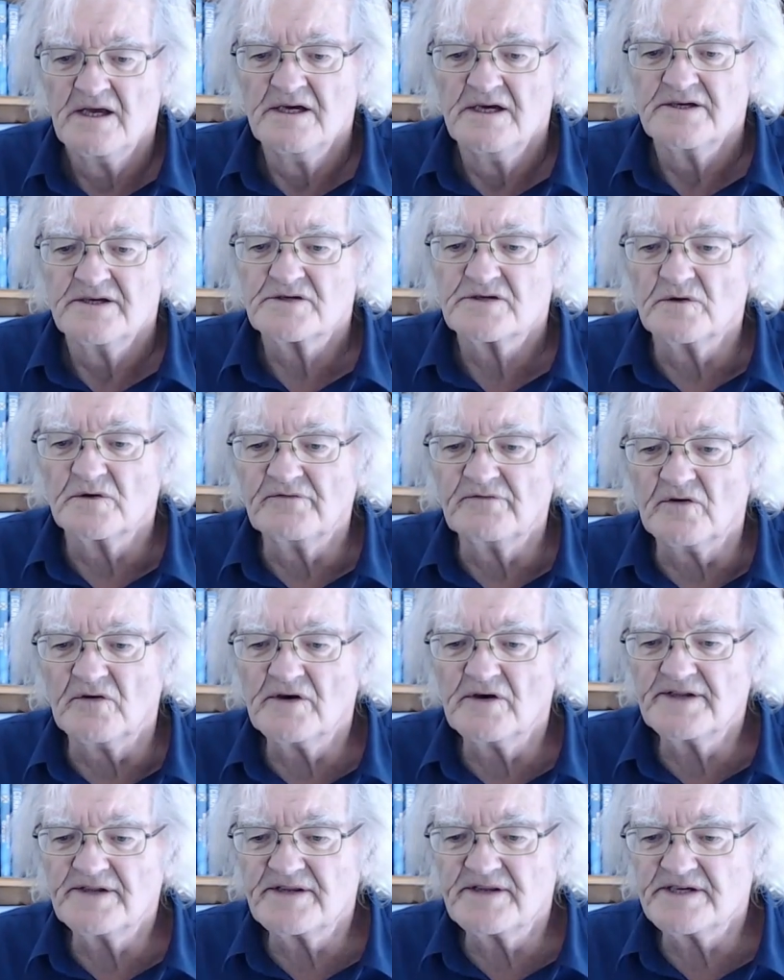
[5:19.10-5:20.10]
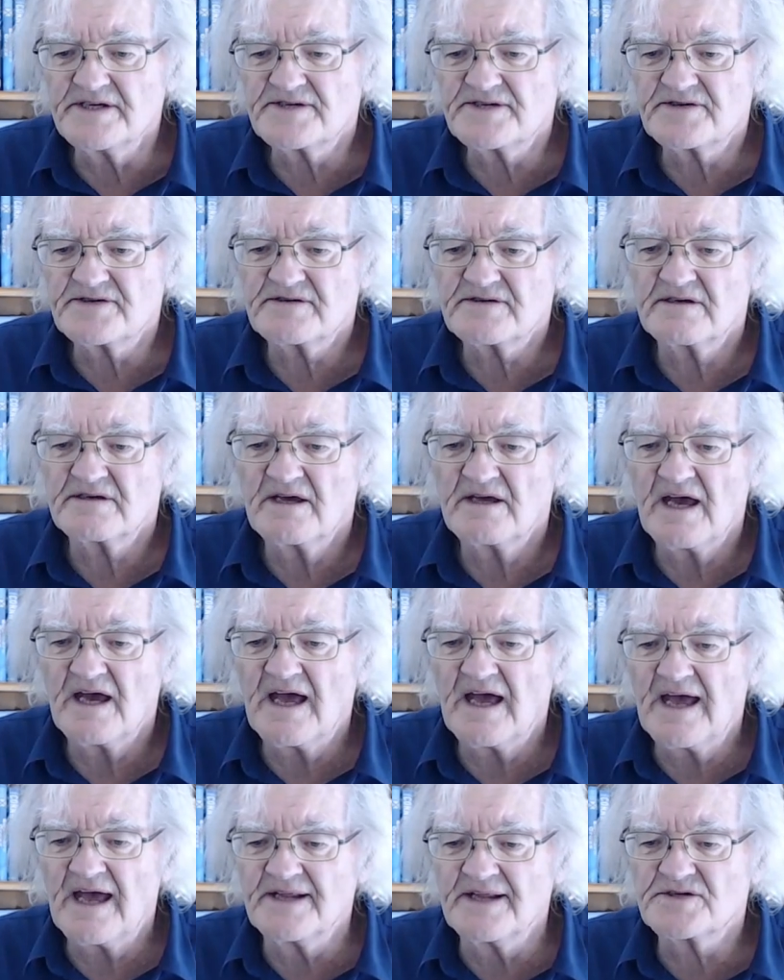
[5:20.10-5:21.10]
To avoid this
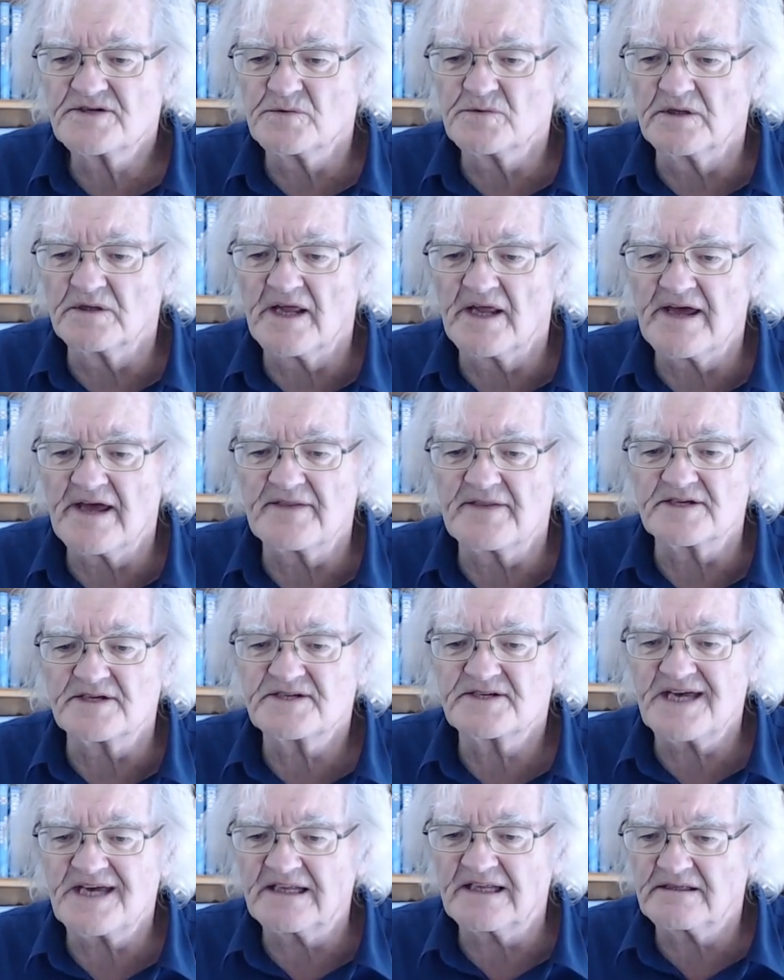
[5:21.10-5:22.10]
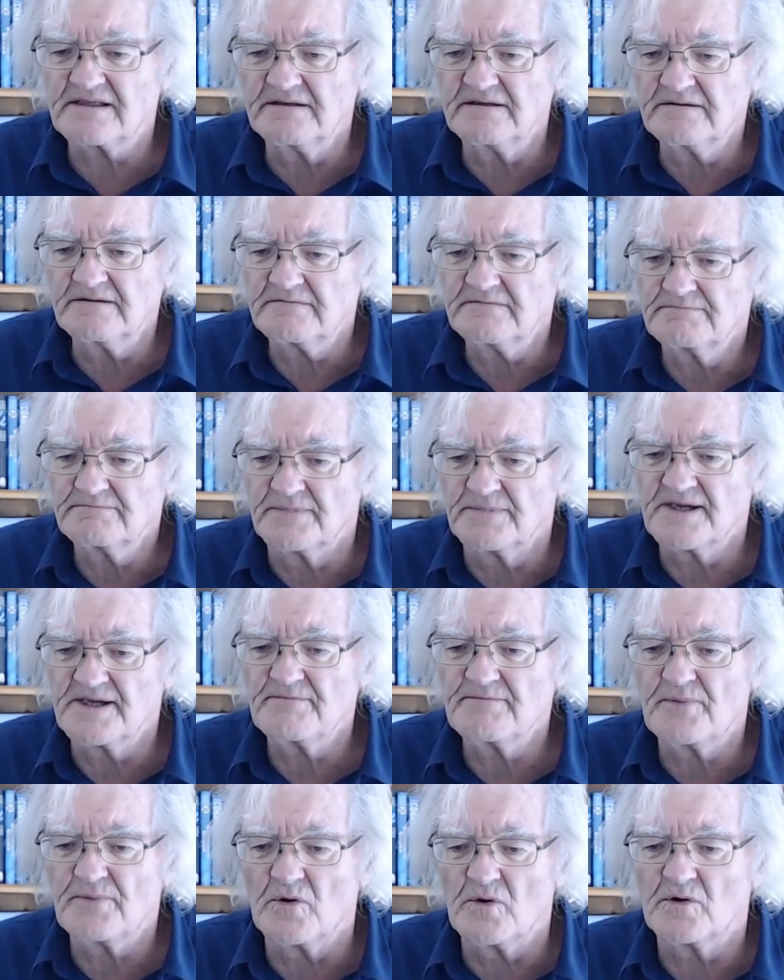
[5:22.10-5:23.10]
and to allow the subtle but
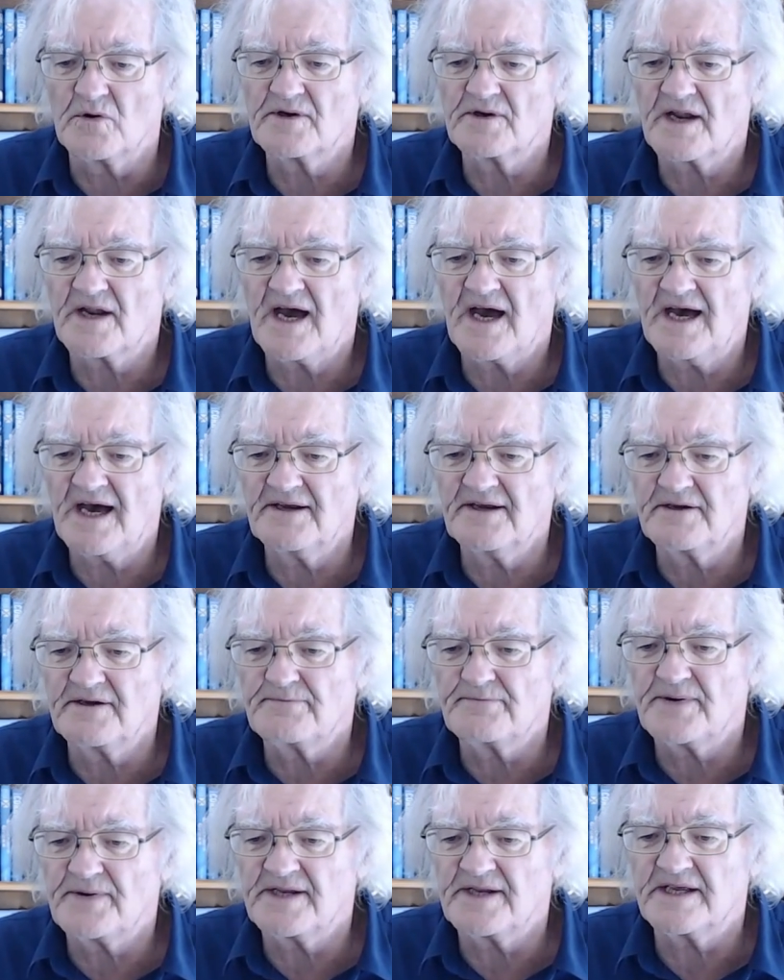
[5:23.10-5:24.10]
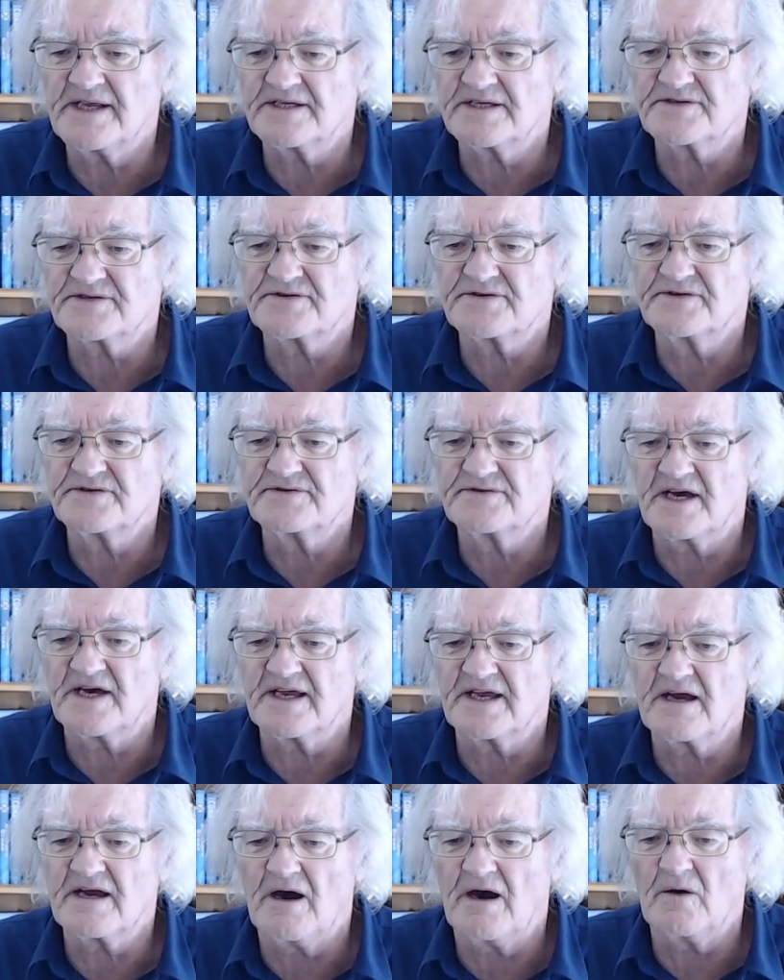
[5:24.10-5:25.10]
important underpinnings to take
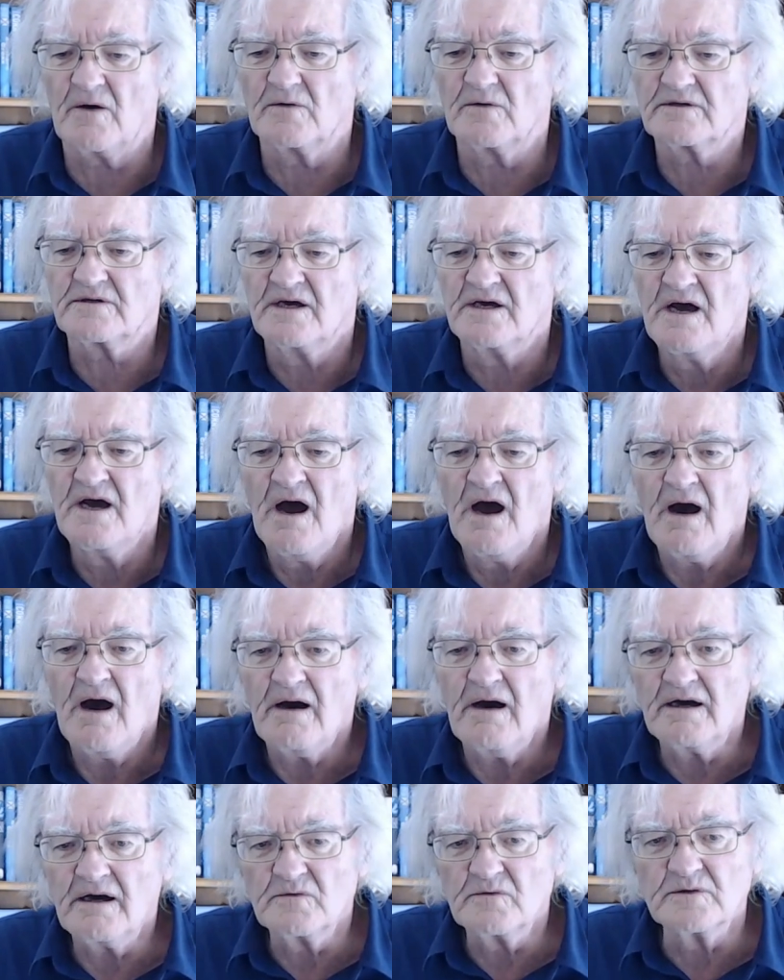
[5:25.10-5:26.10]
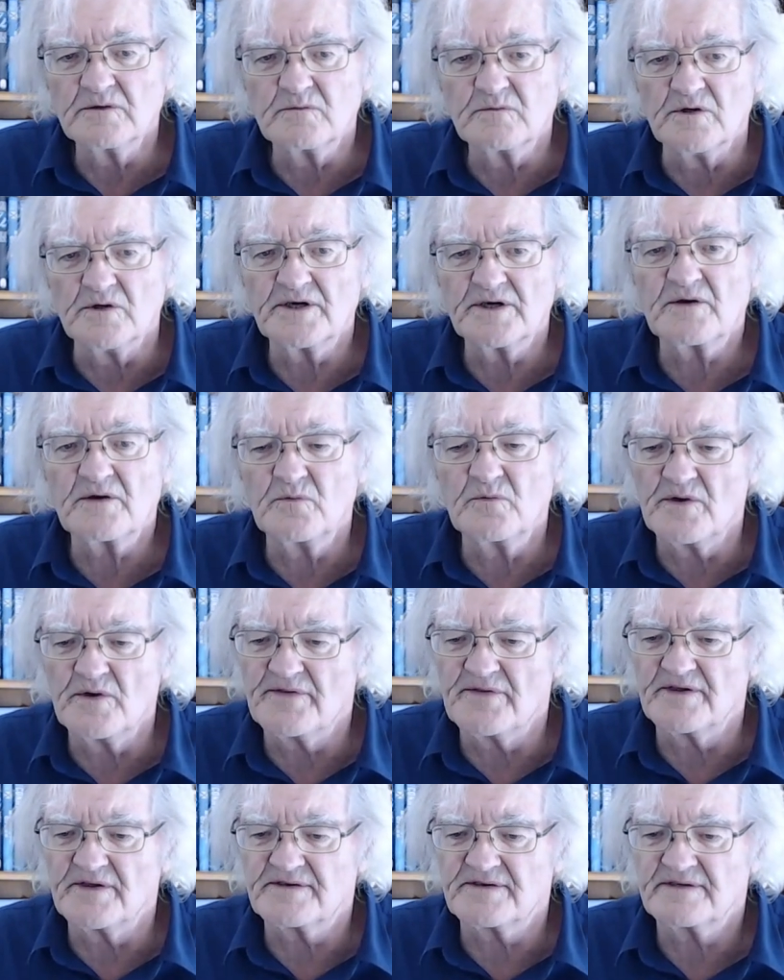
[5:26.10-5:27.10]
hold, I will work with
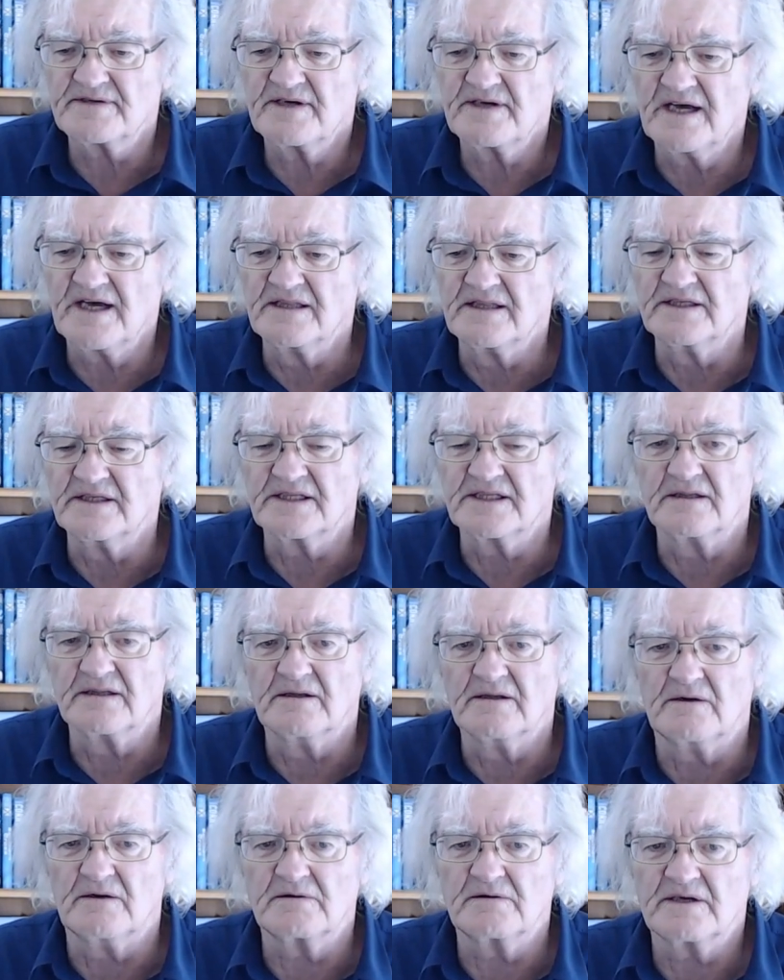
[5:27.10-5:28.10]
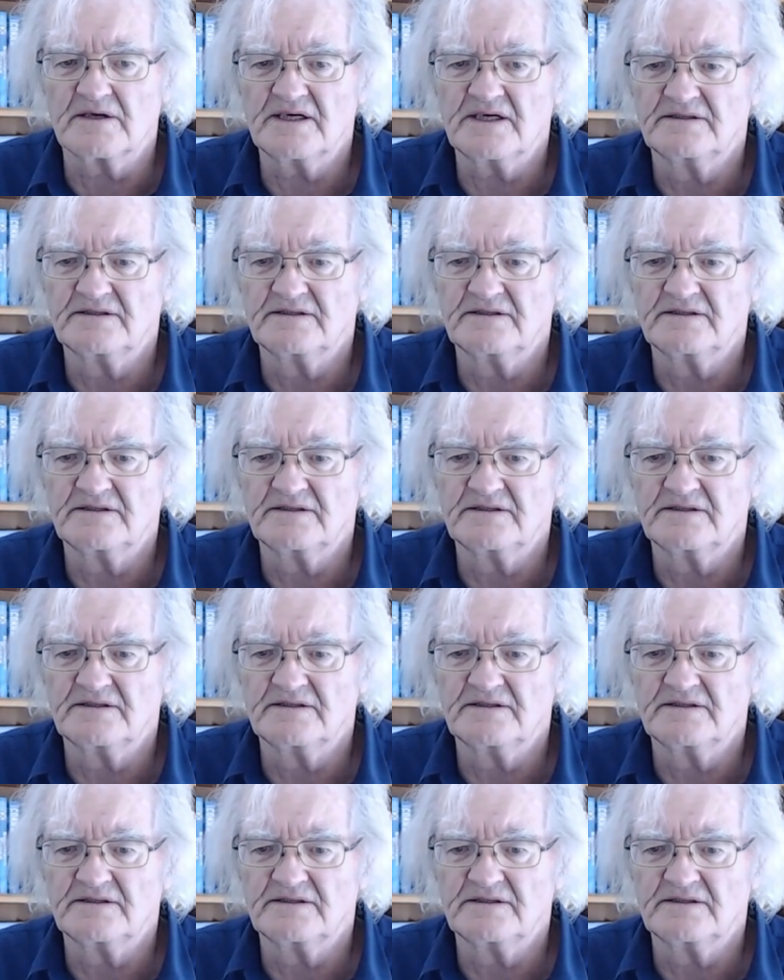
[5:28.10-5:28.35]
it a little longer.